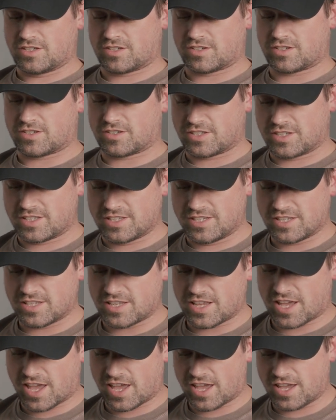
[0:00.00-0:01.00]
Oh,
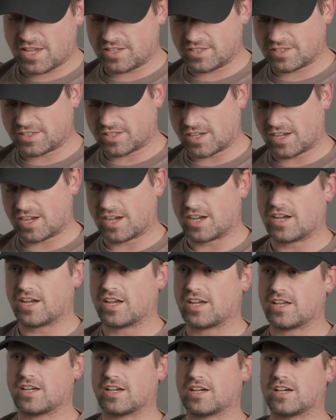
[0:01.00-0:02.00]
today
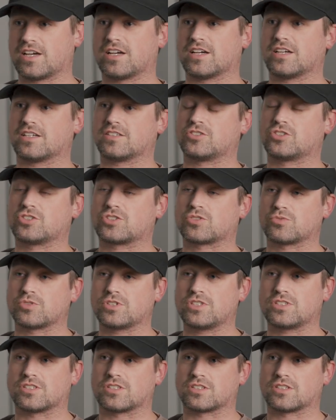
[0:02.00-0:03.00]
I just
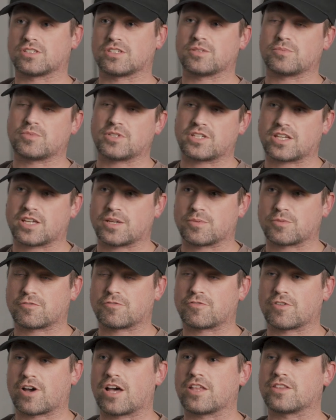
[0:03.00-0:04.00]
recently became a
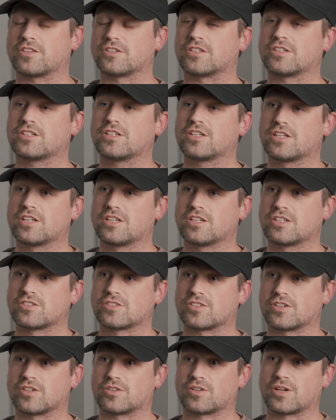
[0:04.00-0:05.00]
father.
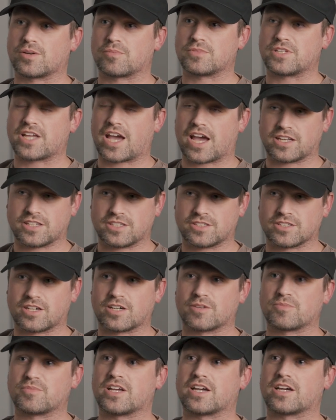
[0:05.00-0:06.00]
So I'm Daddy
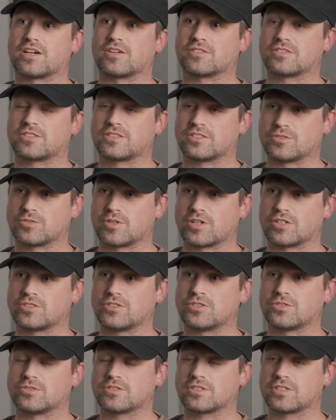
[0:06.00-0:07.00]
Dom now to all
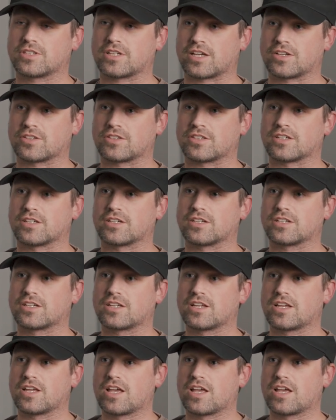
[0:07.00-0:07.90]
you out there.